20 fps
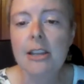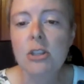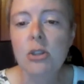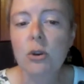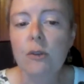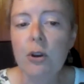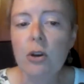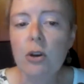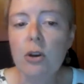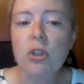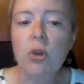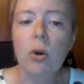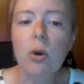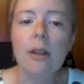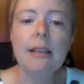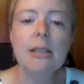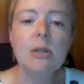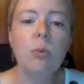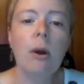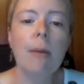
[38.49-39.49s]
So if you're
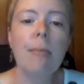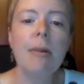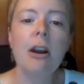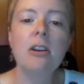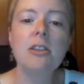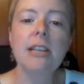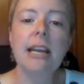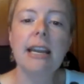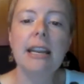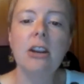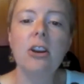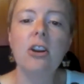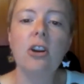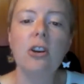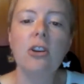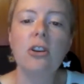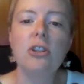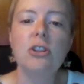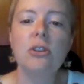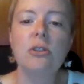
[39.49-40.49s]
enjoying these webinars, I
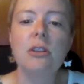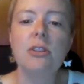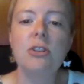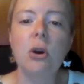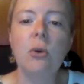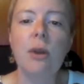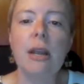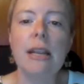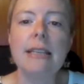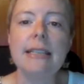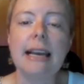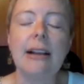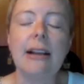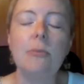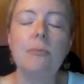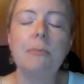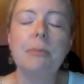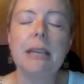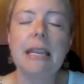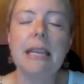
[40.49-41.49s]
encourage you to donate to
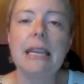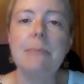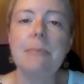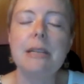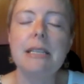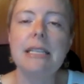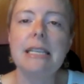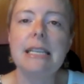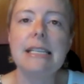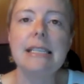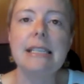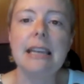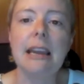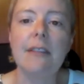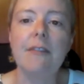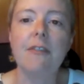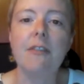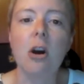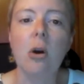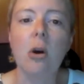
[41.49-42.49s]
help keep
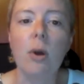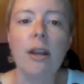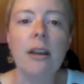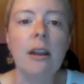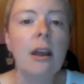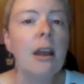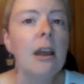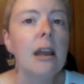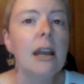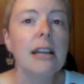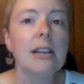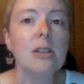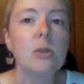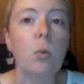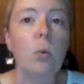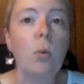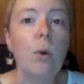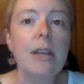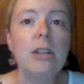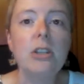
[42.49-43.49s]
TCF going because
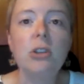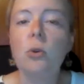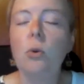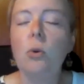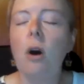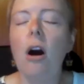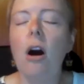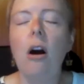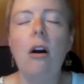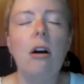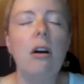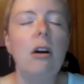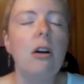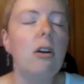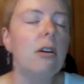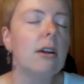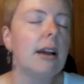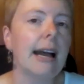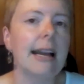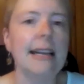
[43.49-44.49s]
we do
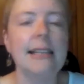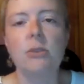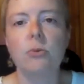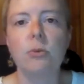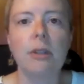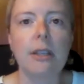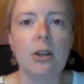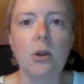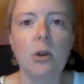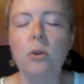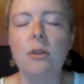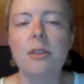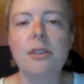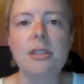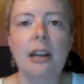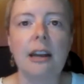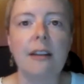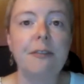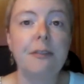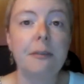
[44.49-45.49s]
all kinds of really cool
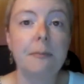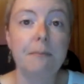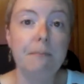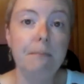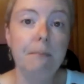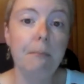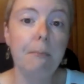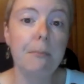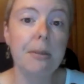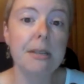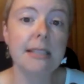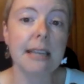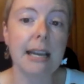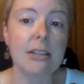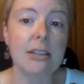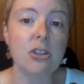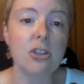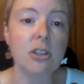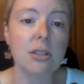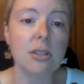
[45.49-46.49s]
stuff
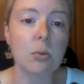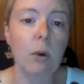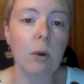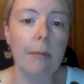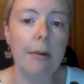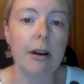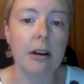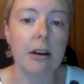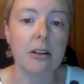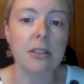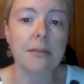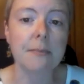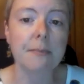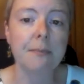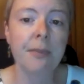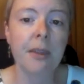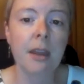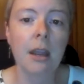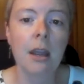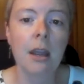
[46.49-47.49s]
besides just webinars.